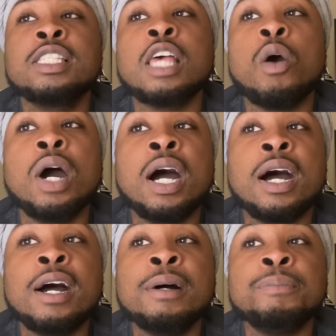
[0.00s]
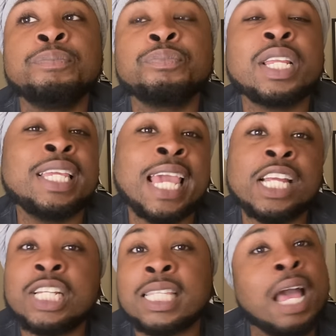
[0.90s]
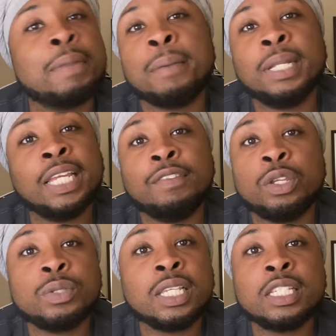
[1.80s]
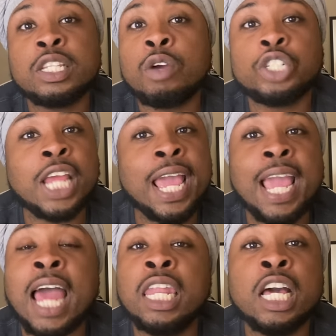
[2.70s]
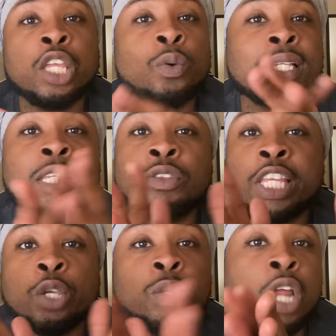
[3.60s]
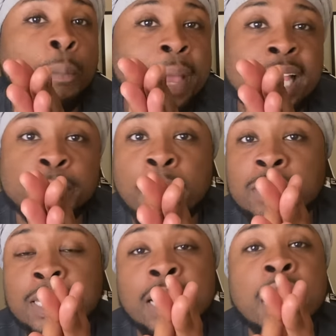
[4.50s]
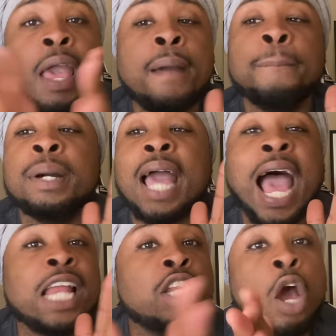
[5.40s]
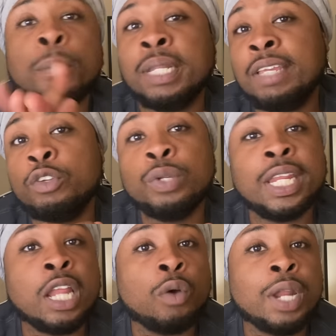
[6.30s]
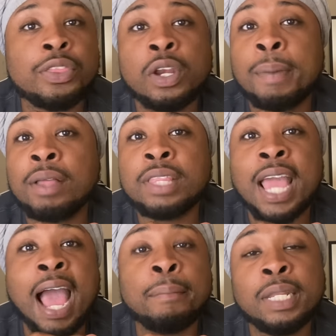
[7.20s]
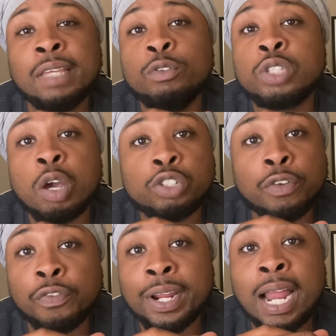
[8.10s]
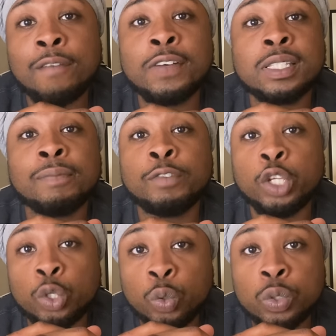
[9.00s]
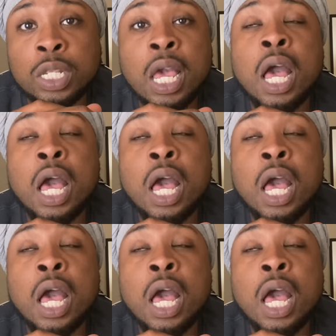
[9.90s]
So, yeah, Jessica, I'm not believing you, sis. No shade. I love you. I still think you a dope-ass person, but I don't believe you didn't know nothing about that. I believe you sold your friend out for some views.